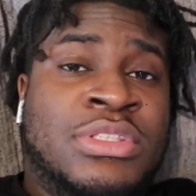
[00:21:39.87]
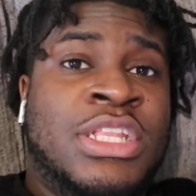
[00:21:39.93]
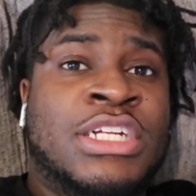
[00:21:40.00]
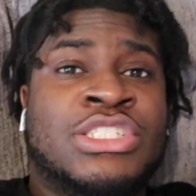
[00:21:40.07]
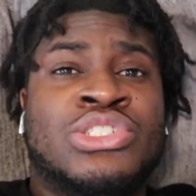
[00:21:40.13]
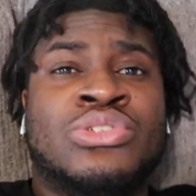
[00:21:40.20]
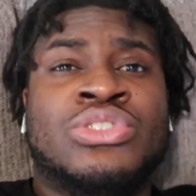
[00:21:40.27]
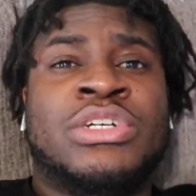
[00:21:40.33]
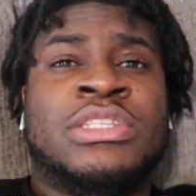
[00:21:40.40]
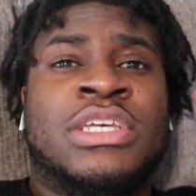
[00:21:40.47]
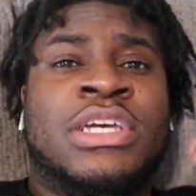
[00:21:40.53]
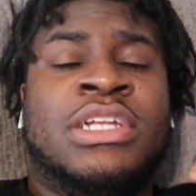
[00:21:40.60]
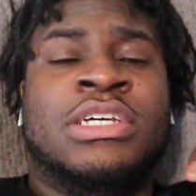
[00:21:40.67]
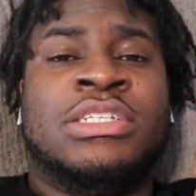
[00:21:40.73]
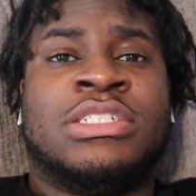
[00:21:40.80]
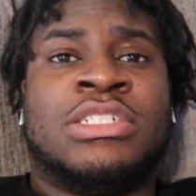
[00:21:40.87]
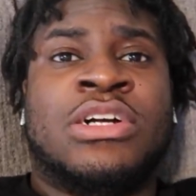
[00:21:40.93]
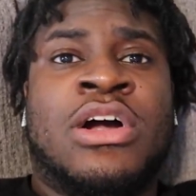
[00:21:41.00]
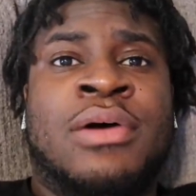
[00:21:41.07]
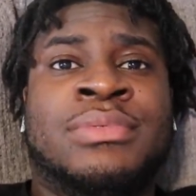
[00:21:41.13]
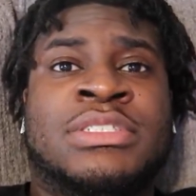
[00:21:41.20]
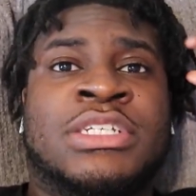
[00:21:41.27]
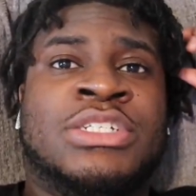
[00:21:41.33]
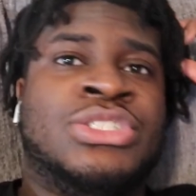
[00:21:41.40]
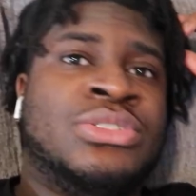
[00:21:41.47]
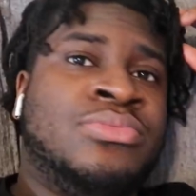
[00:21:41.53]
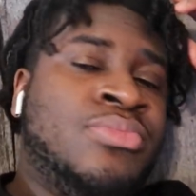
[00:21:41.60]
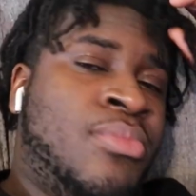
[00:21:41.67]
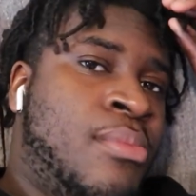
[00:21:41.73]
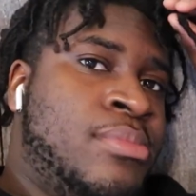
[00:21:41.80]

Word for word: Let us know what y'all think it is in the comment section.